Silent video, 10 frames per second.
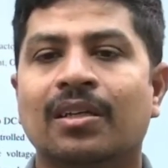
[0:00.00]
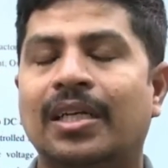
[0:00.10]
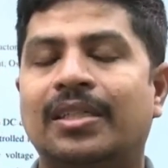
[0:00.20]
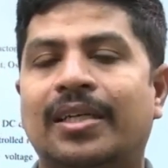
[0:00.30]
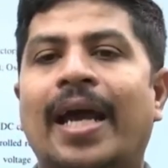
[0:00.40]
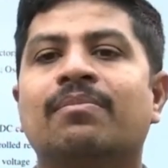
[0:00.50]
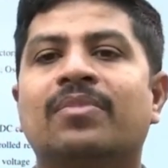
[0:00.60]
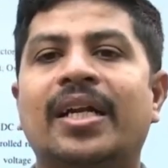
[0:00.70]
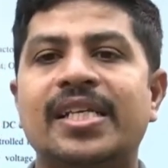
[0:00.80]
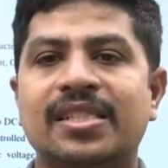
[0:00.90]
the time
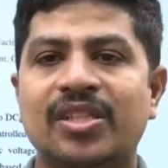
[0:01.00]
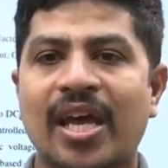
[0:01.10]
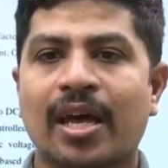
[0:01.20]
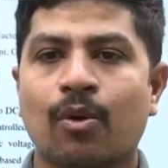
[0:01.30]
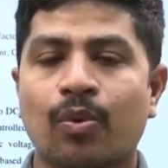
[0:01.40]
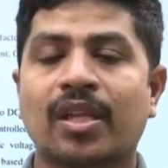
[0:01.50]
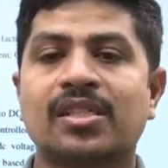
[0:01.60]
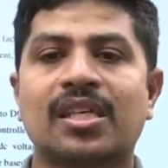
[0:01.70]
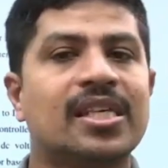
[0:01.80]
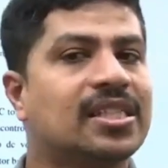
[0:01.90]
that is there with
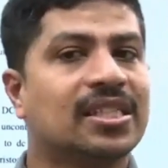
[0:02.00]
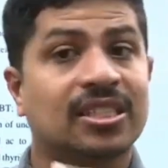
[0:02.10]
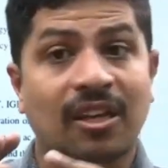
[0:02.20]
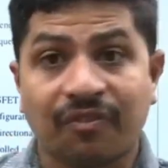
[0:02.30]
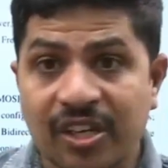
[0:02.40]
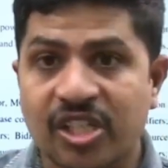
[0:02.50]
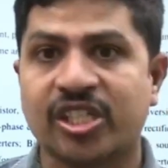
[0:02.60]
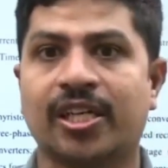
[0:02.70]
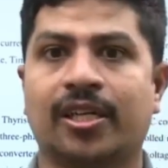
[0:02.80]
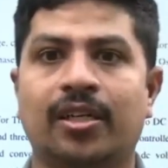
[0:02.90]
us is
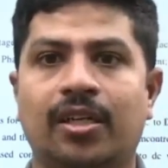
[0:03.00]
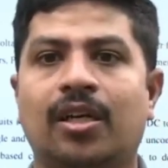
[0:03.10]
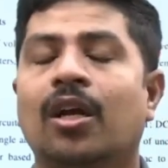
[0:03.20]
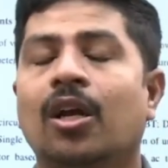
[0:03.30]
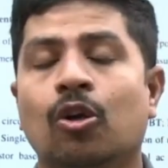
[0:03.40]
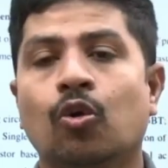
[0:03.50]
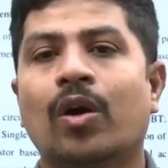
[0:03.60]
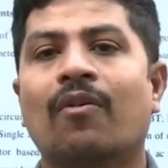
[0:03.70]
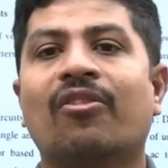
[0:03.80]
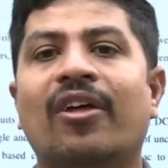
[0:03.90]
sufficient to
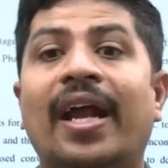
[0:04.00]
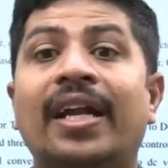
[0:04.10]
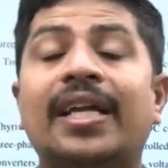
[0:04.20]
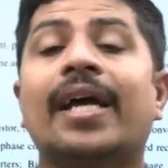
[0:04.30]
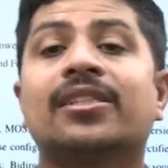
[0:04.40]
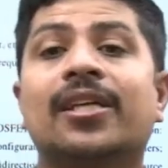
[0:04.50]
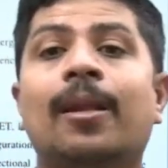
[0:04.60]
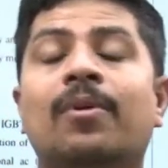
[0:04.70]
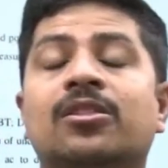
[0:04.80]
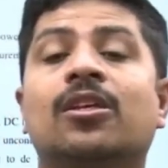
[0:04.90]
cover the entire
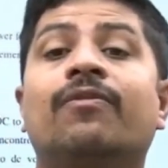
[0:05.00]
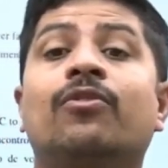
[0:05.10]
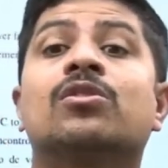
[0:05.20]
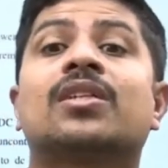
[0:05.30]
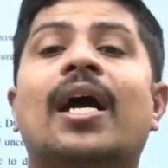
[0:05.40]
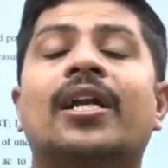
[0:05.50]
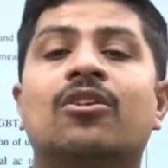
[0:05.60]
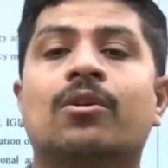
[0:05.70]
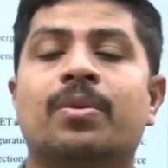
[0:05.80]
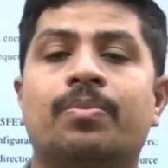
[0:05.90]
syllabus if you start
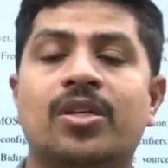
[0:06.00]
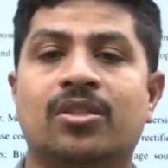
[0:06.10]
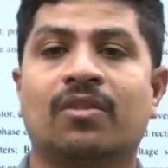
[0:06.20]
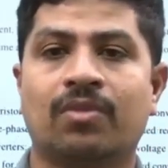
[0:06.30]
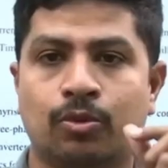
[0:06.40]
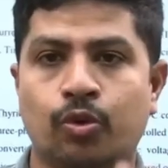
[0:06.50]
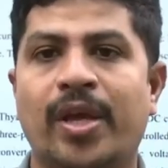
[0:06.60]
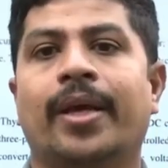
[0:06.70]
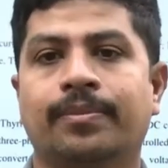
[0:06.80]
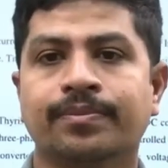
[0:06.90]
your preparation from
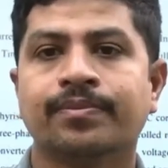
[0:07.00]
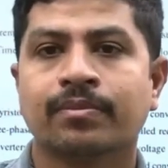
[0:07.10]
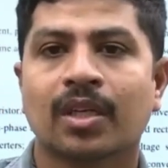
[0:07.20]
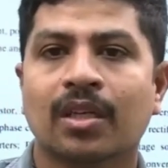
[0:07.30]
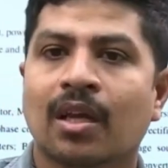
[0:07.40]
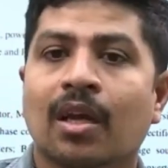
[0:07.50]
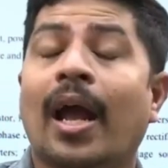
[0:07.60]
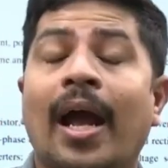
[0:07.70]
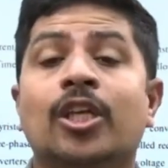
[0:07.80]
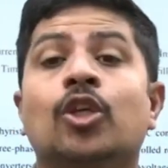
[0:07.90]
today
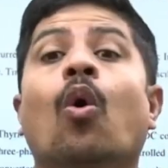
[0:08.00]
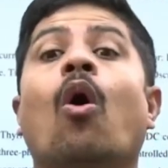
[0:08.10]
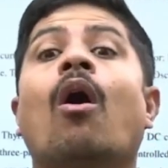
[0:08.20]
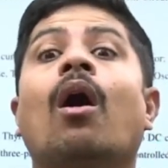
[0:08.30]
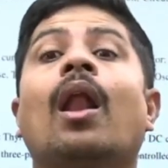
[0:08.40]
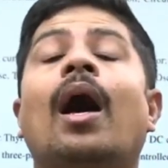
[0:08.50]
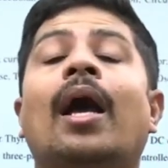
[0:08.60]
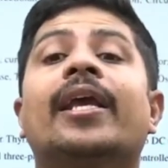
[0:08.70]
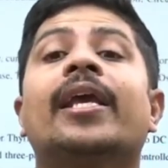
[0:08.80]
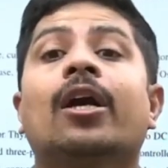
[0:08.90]
and you all
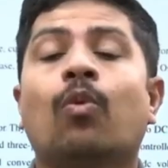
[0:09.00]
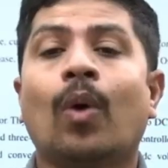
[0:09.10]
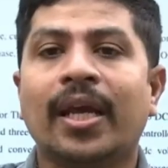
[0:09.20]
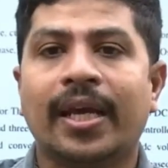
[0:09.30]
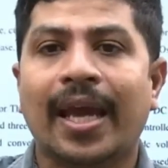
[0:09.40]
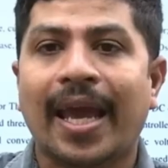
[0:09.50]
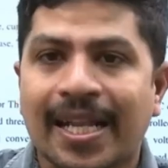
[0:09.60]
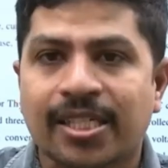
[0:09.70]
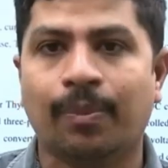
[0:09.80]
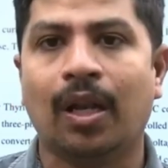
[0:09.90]
are equally
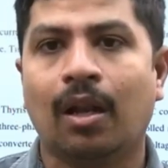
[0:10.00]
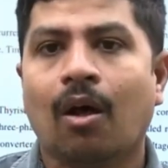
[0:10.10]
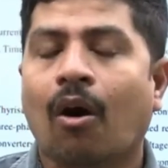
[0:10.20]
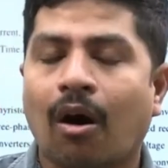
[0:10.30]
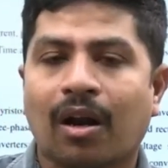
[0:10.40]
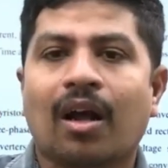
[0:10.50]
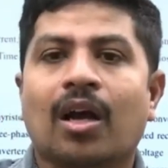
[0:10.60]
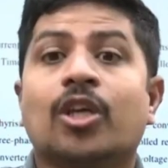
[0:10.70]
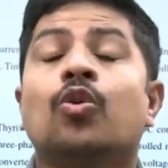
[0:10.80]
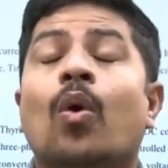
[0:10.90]
eligible or
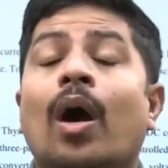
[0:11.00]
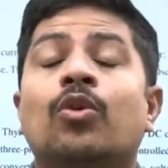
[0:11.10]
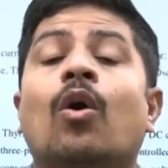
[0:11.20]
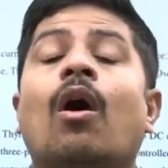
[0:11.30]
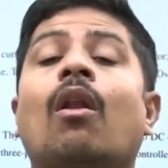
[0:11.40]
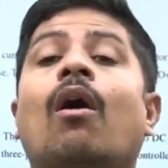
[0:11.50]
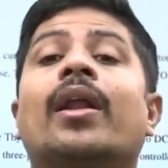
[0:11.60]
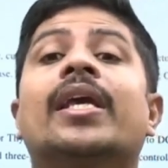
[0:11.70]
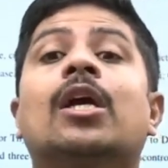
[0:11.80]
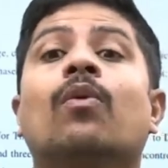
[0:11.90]
you, you all
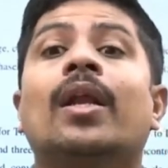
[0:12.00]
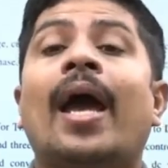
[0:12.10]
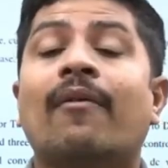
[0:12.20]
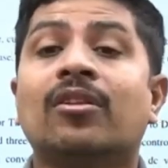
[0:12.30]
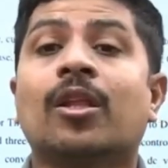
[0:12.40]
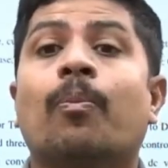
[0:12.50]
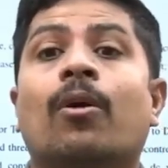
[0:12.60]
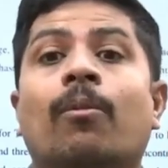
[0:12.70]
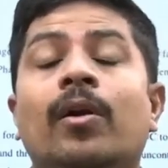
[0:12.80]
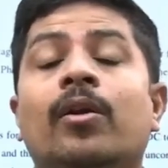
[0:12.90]
are equally having the
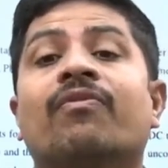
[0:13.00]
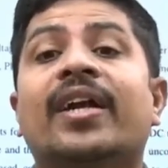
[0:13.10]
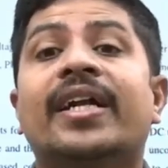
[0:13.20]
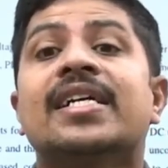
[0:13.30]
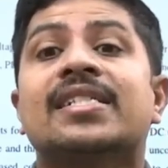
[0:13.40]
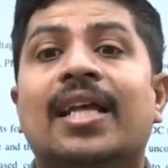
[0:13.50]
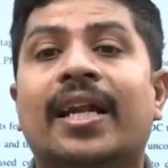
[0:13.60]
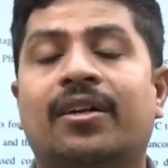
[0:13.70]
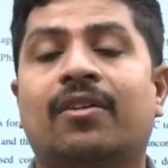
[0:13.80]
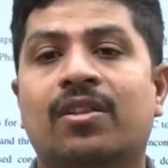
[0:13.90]
probability of getting
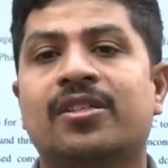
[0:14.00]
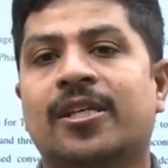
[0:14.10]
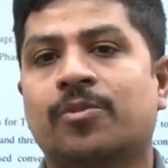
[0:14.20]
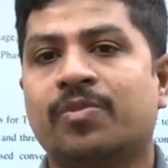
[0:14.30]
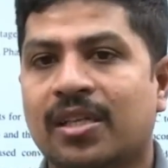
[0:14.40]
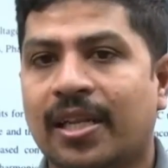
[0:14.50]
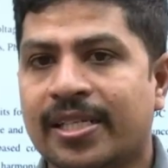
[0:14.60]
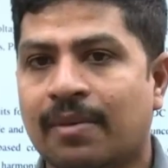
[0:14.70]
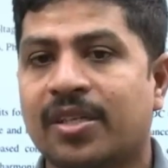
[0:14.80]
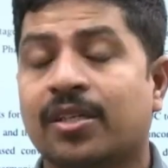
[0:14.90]
selected for this HPCL
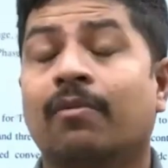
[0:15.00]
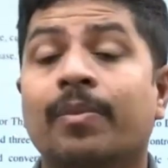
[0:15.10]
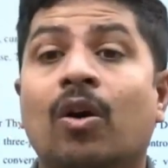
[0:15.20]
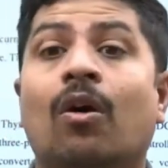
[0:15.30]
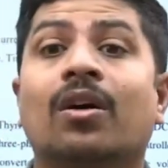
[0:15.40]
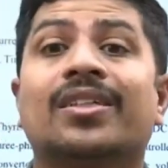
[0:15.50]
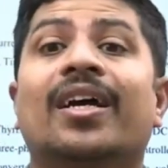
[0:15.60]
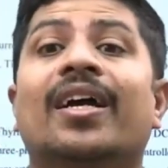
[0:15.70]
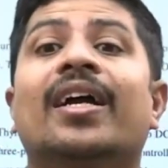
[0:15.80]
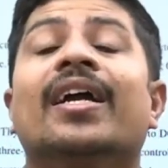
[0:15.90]
examination. Why? Because
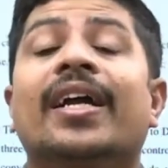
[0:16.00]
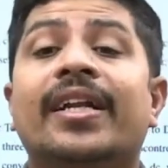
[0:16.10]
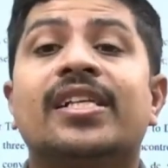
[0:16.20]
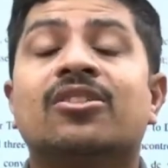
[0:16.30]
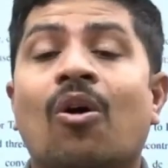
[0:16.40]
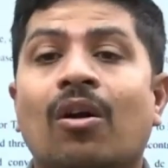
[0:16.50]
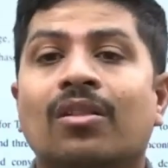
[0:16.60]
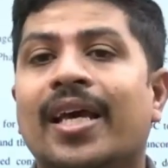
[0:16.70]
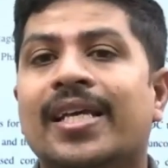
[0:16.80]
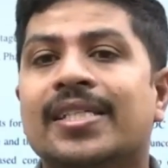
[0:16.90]
it is
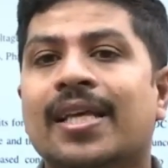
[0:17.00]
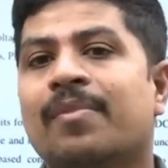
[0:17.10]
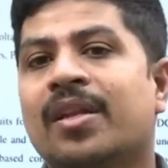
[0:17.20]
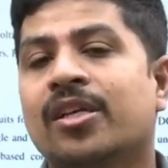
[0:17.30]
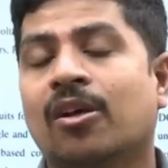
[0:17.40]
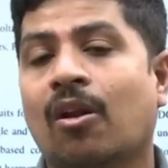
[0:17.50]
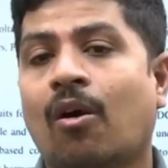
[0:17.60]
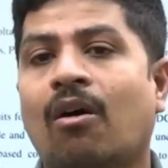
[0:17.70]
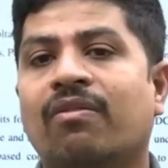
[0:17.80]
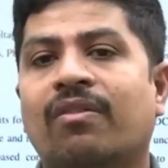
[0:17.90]
not the examination
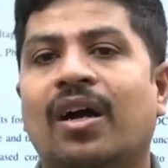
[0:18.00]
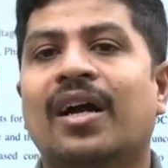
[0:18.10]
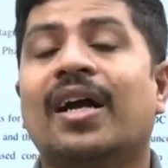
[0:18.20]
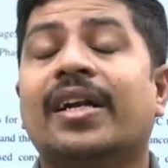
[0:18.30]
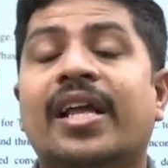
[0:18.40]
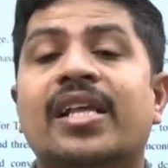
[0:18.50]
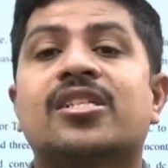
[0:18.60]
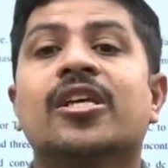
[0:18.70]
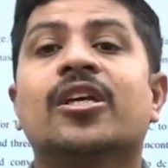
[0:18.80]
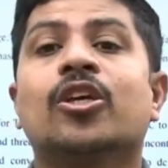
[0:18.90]
of uh,
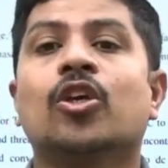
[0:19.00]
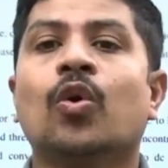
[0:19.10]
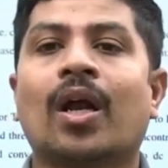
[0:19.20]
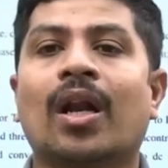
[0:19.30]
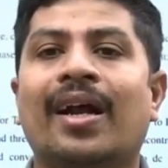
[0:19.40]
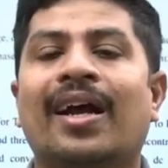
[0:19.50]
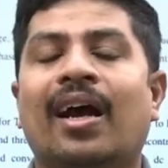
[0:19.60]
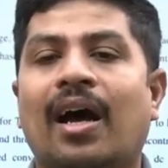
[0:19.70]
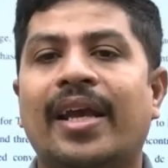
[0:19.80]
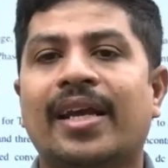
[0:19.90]
testing your, uh,
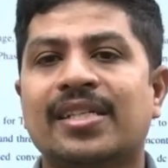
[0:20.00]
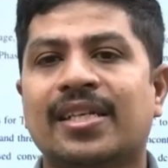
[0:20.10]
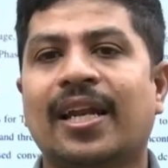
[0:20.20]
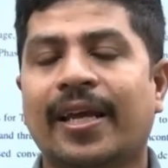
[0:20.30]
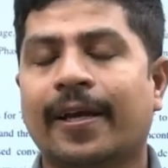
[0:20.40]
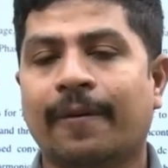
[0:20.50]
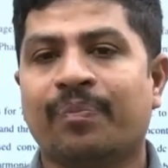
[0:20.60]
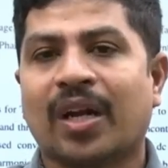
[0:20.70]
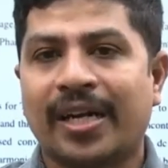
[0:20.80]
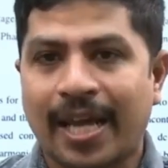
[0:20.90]
I can say like uh,
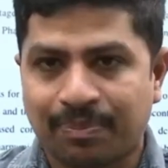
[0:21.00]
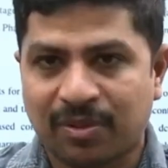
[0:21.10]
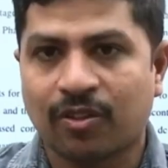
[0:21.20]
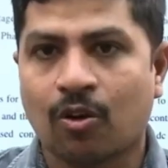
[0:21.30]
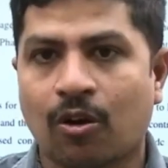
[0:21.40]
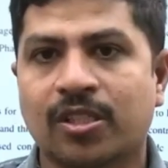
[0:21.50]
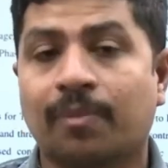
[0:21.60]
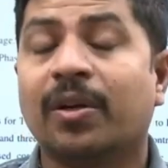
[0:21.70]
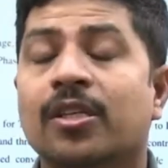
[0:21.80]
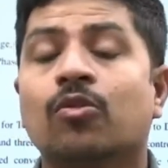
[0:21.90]
depth of the
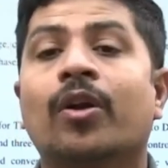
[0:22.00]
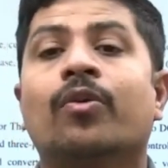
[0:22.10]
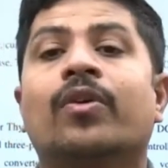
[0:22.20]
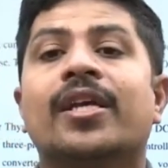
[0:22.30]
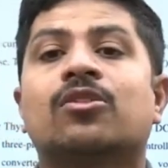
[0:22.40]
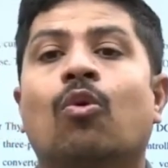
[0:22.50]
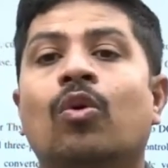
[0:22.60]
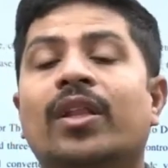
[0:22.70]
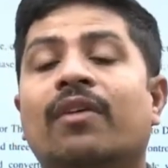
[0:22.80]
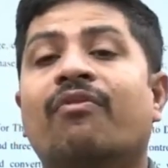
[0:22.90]
concept. It is going to test
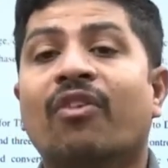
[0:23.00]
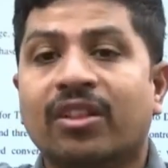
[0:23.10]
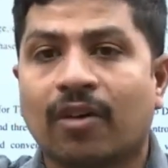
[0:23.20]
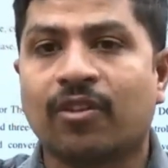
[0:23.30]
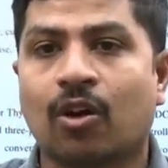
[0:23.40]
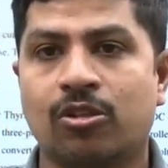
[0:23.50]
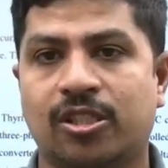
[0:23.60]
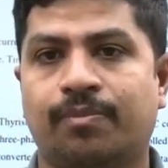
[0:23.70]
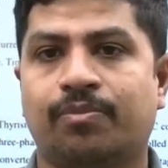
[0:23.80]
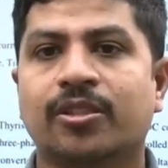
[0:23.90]
only the width of the
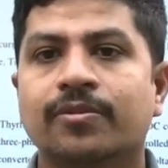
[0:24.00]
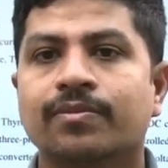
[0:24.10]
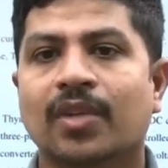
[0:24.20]
concept.